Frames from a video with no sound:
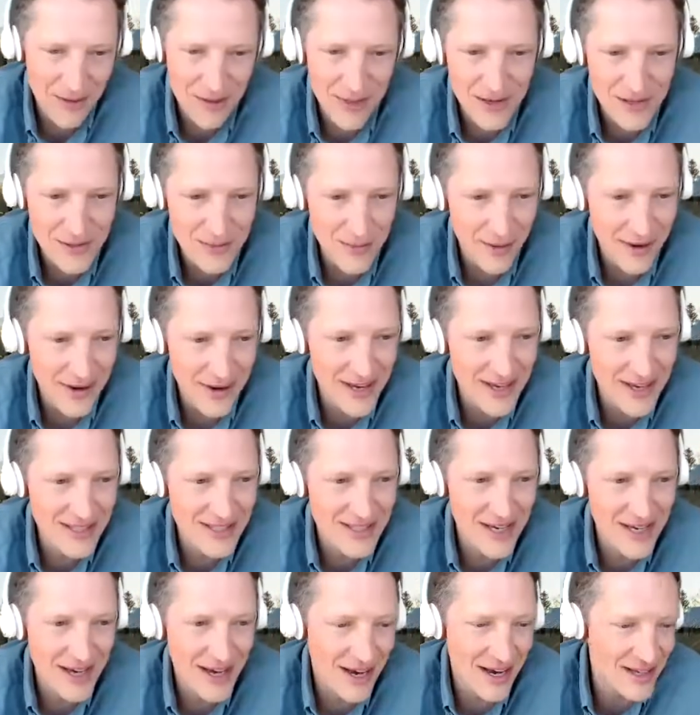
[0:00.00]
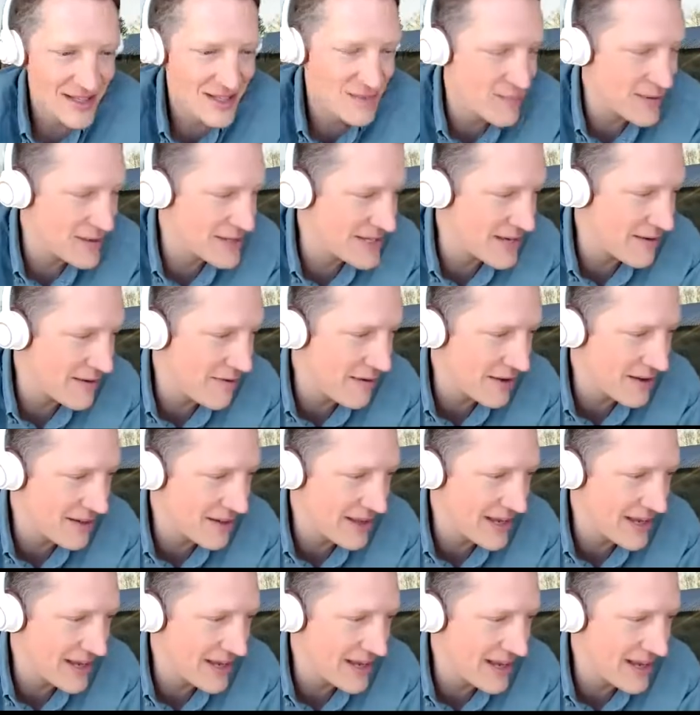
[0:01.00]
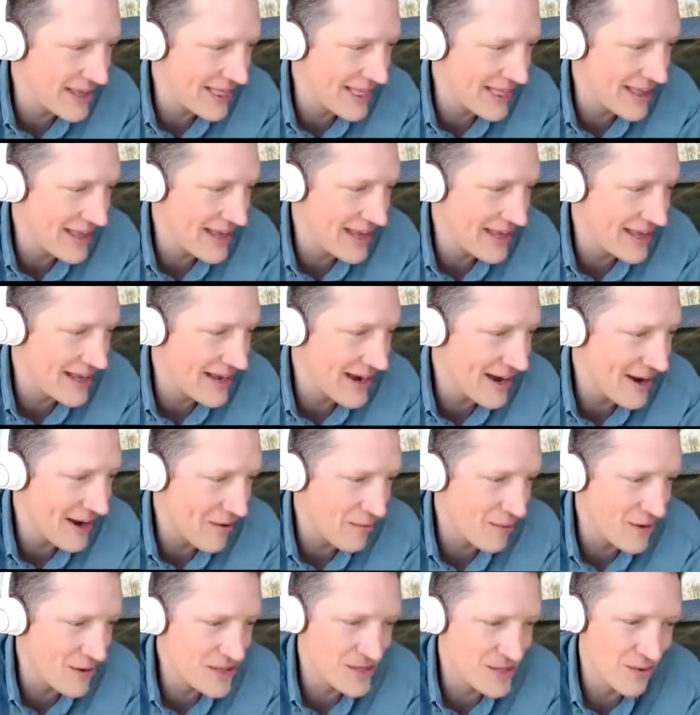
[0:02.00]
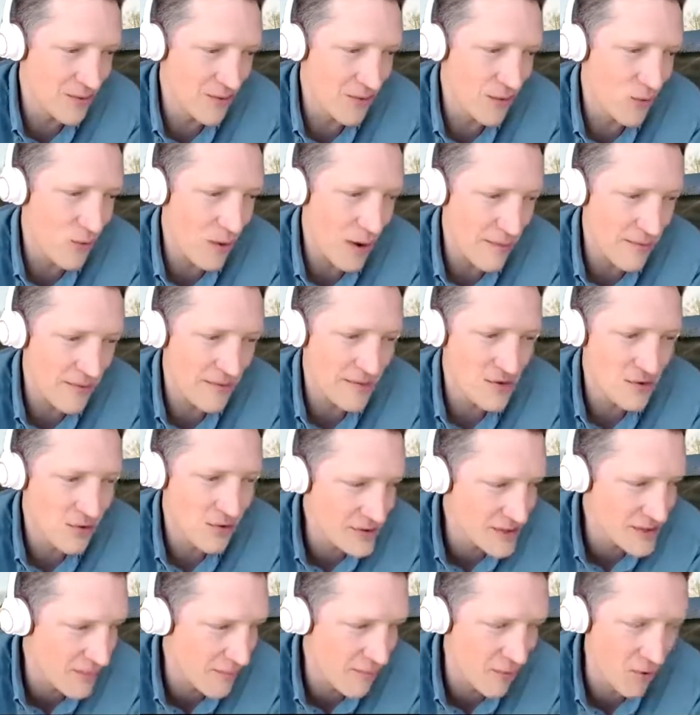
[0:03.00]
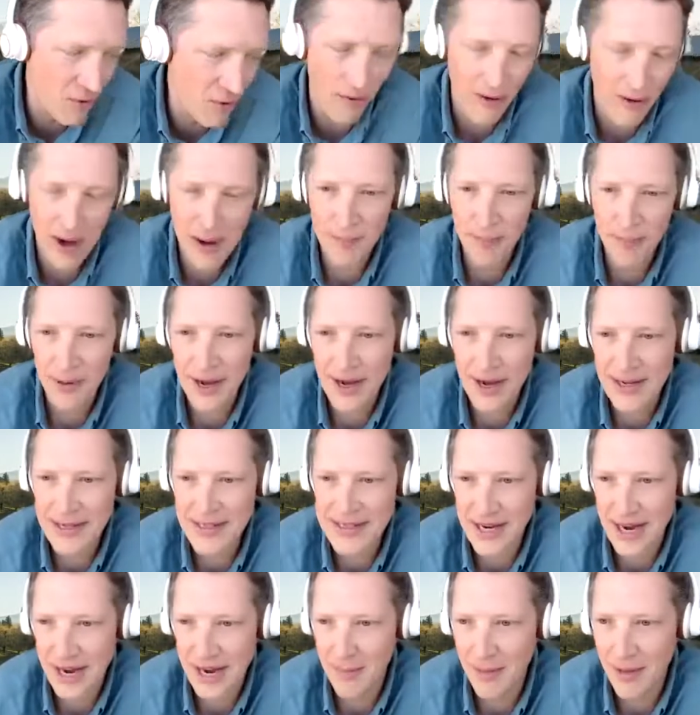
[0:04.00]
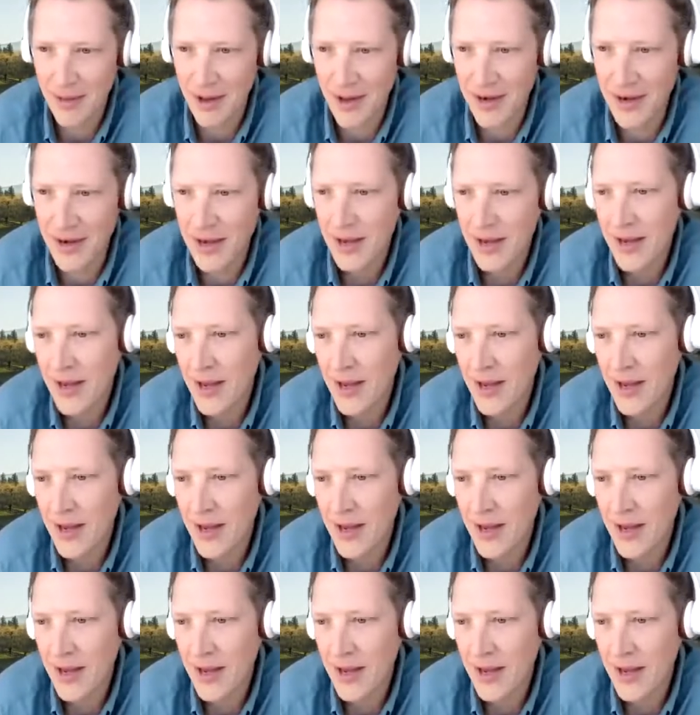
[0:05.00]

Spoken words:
This one is specifically the Regional Cooperative Tourism Program planning timeline.